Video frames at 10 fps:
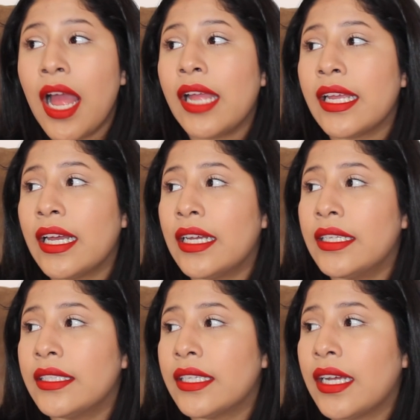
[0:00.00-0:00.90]

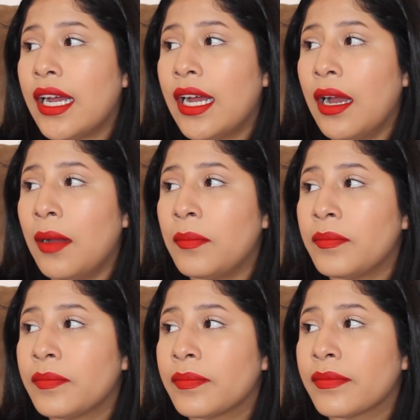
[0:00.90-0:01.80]
And, um,
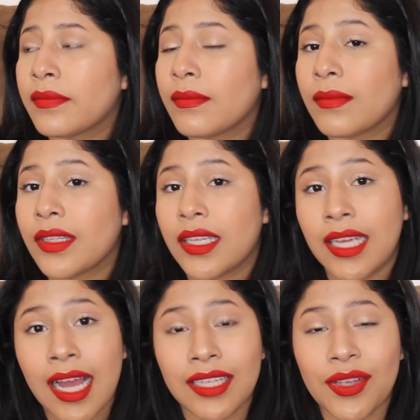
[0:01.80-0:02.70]

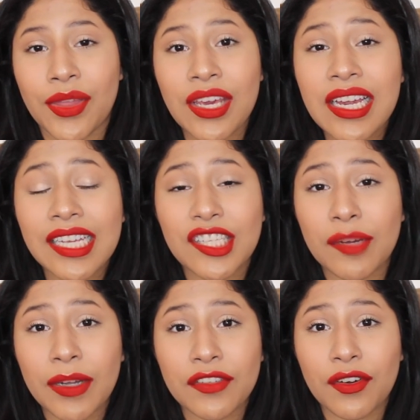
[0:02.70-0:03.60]
yeah, so thank you guys
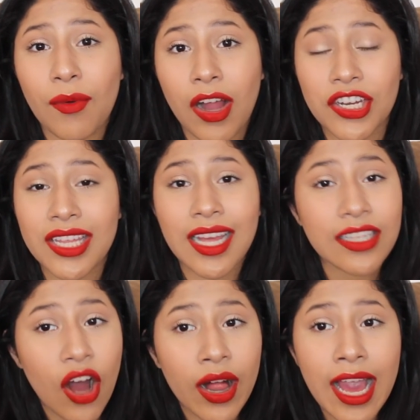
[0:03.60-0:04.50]
so much for watching.
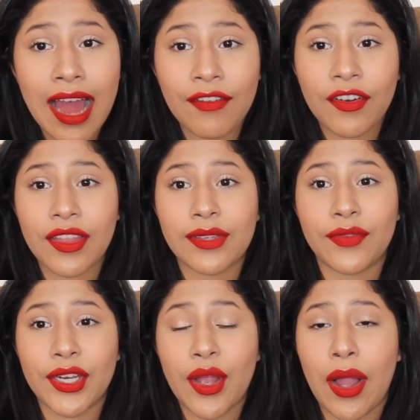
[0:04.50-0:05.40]
That's all I had for this
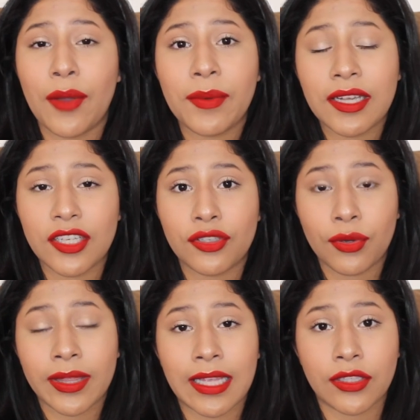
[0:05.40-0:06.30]
video. I hope you guys
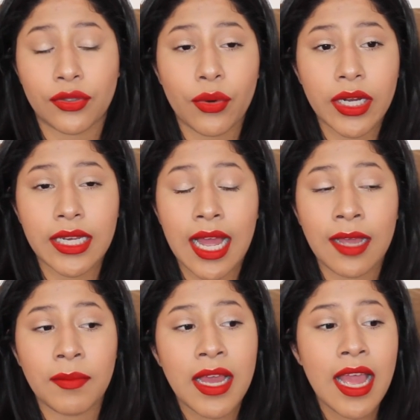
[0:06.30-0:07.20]
enjoyed that story
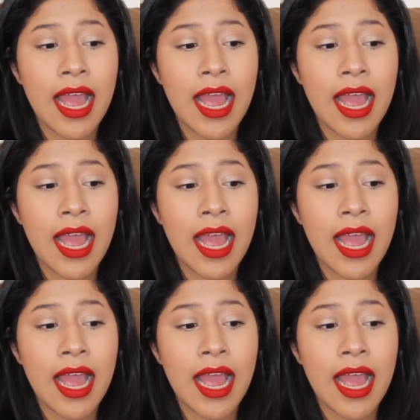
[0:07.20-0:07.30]
time.